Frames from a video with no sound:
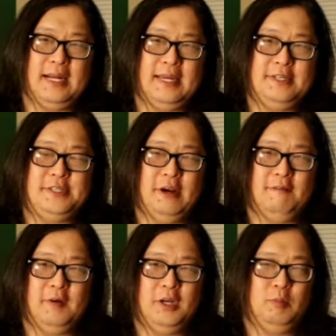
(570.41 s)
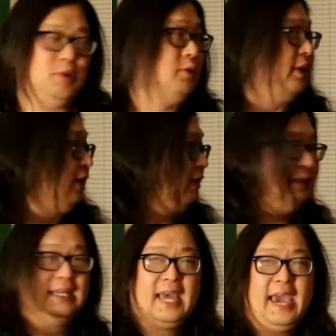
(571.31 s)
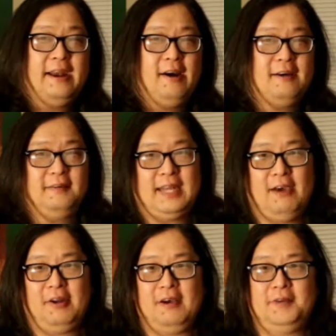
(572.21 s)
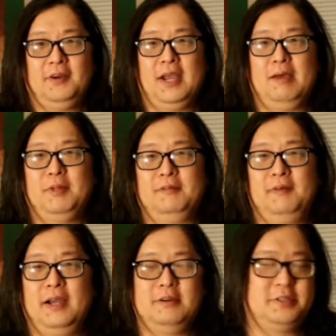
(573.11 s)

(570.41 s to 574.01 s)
it easier for you to pull the head down off of your amplifier.